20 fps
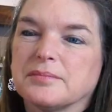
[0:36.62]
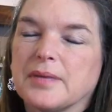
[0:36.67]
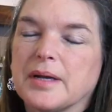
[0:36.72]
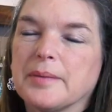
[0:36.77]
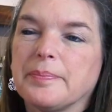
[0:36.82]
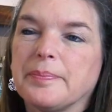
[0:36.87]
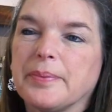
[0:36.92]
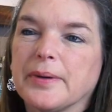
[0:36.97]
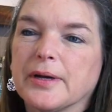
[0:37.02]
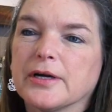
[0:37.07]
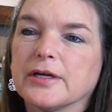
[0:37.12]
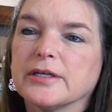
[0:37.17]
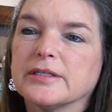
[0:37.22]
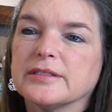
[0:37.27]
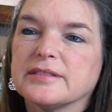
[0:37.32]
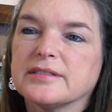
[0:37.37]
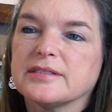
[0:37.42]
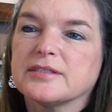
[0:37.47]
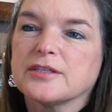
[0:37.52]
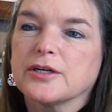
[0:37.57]
My
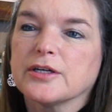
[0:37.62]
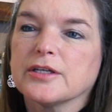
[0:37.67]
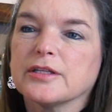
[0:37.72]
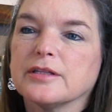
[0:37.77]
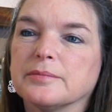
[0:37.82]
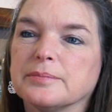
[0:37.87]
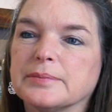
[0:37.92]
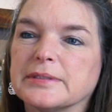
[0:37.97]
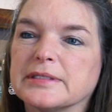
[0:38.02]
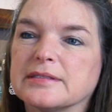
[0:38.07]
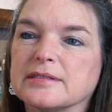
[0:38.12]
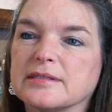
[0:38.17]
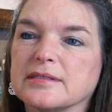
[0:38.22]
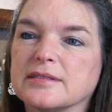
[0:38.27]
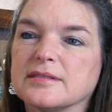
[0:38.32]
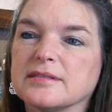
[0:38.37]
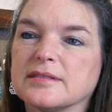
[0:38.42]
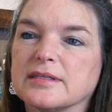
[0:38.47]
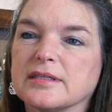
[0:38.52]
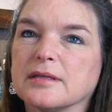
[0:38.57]
parents started the
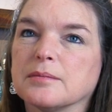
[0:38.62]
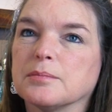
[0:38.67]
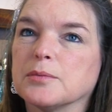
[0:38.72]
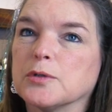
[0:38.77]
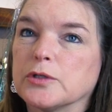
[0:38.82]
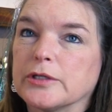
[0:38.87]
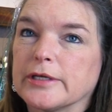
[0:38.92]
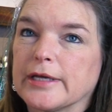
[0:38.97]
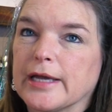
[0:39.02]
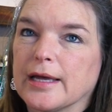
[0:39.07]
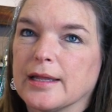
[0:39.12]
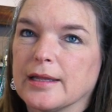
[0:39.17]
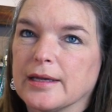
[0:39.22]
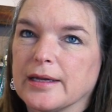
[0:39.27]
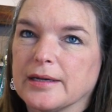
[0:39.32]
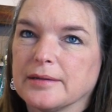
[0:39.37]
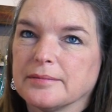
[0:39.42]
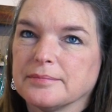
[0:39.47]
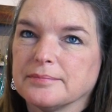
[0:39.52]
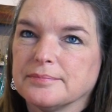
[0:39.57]
business in the bowling
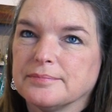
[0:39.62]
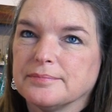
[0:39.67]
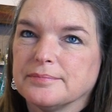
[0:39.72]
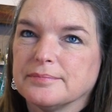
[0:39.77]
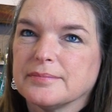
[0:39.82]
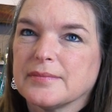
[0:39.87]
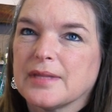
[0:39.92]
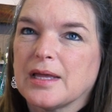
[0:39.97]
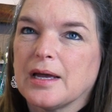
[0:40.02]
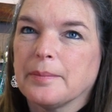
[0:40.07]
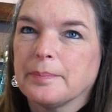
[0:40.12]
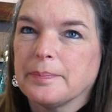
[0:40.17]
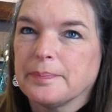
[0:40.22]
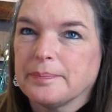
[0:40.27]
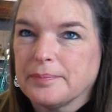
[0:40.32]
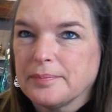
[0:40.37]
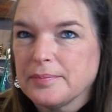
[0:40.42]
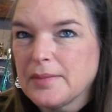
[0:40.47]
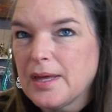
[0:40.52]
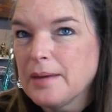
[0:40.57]
alley up
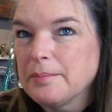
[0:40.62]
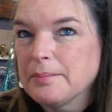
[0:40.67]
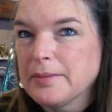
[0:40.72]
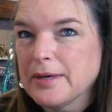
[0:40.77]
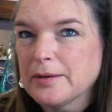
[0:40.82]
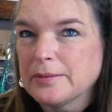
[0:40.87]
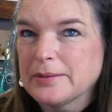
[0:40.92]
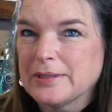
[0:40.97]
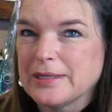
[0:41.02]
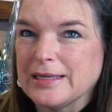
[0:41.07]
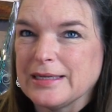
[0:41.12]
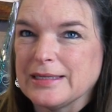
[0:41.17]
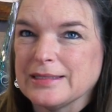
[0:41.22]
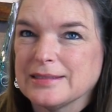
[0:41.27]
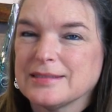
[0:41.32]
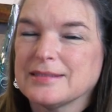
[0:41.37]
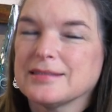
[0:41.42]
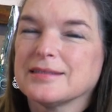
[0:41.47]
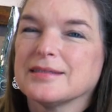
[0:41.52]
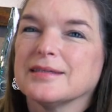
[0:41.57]
at Meadowood
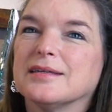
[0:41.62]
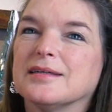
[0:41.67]
Lanes.